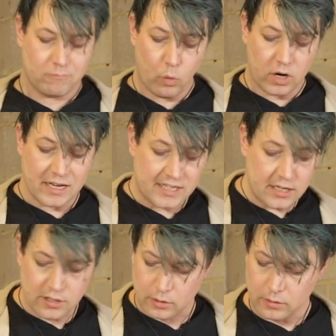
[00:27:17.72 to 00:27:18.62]
What I
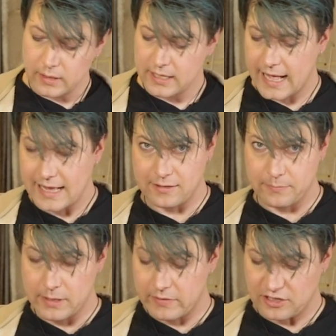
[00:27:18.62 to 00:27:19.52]
did do, as a
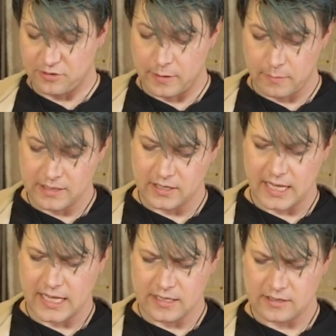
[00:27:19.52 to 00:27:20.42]
bit of an experiment,
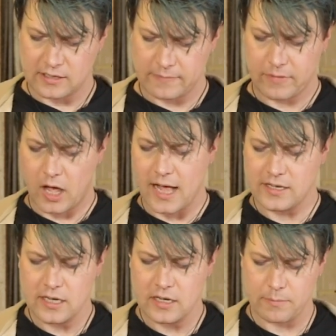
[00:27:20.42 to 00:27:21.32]
is I
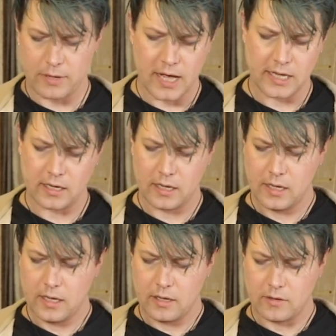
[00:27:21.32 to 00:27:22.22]
did combine
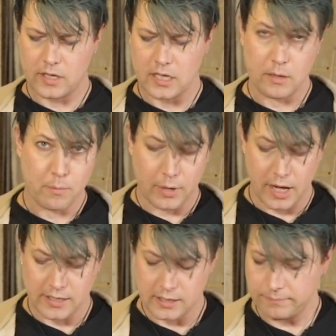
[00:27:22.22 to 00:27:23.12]
the
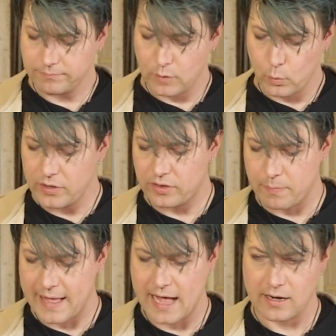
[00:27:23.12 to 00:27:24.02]
binder with the
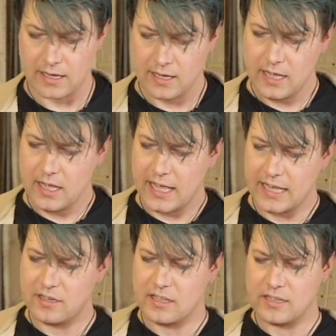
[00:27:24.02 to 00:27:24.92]
powder
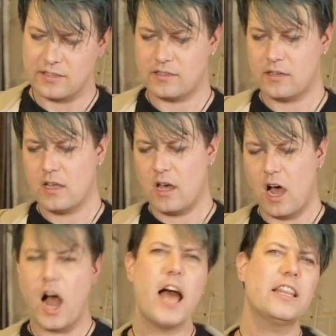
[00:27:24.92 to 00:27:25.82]
into this
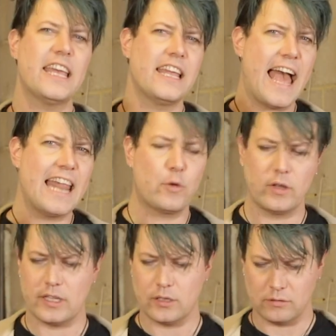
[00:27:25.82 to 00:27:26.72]
highly
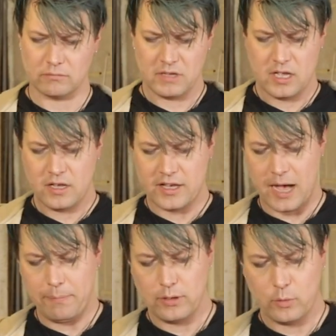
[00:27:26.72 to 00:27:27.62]
inadequate little
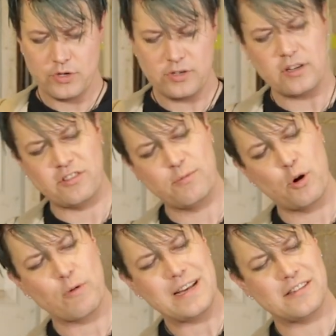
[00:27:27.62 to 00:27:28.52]
cup, which has got a
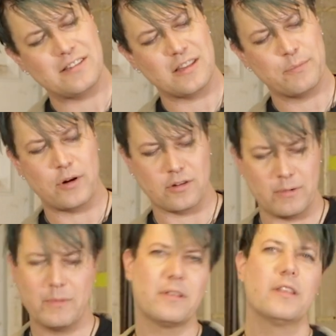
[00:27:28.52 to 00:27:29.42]
small recess at the
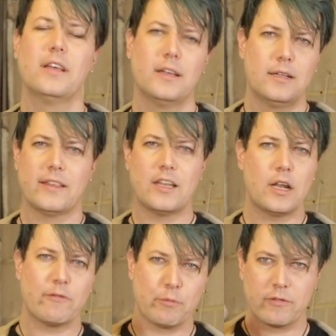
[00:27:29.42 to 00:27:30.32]
bottom. I mean, they
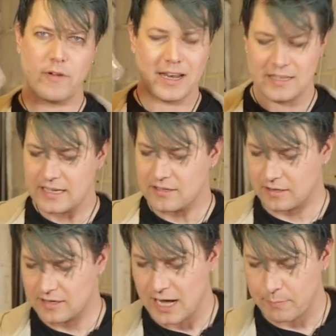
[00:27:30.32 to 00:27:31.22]
don't even provide a
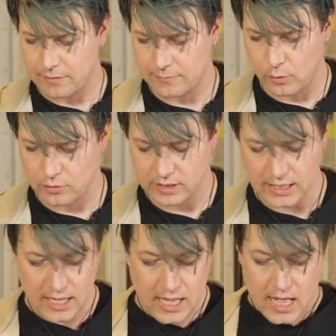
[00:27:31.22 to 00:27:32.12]
decent cup,
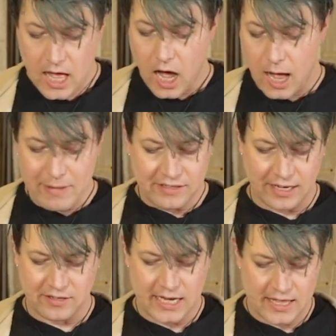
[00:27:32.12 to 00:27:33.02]
unfortunately. I mixed
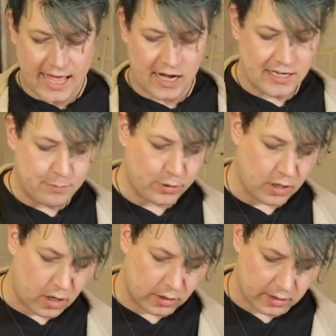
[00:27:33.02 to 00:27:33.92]
that together and I did put
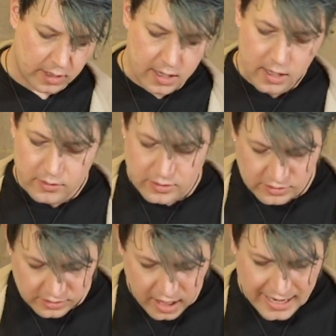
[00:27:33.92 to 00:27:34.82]
it on the
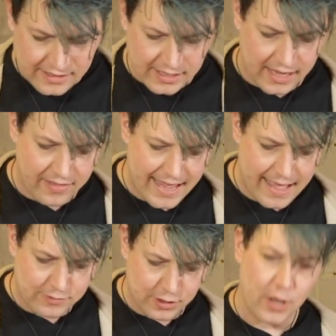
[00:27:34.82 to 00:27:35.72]
sides, and they
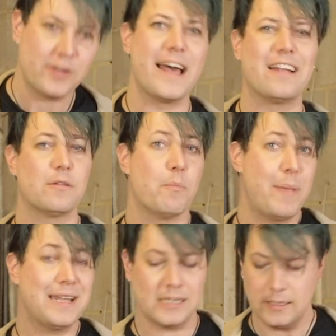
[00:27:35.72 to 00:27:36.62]
have turned out
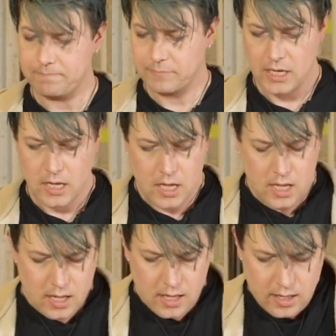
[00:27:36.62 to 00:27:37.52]
better.
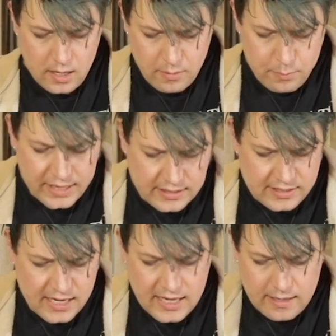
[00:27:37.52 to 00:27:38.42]

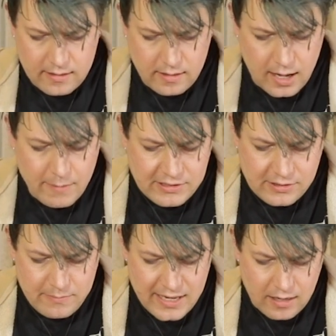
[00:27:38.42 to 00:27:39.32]
But I
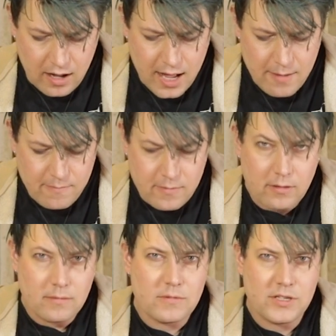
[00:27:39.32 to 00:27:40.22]
must admit, I'm
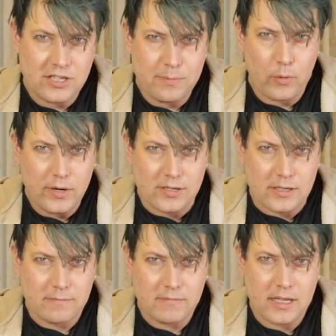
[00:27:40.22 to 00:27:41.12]

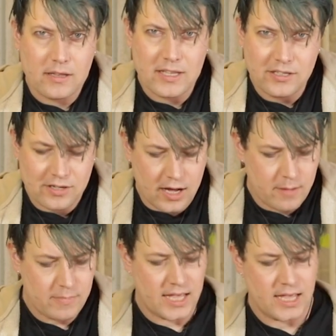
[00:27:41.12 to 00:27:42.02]
disappointed this
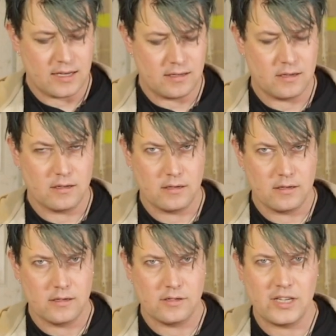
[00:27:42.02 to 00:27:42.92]
time in
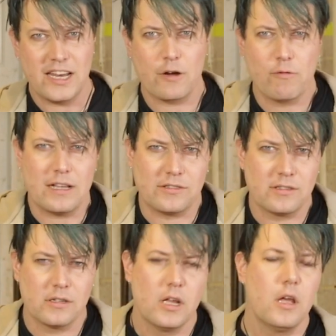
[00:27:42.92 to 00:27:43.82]
Scenic Rust,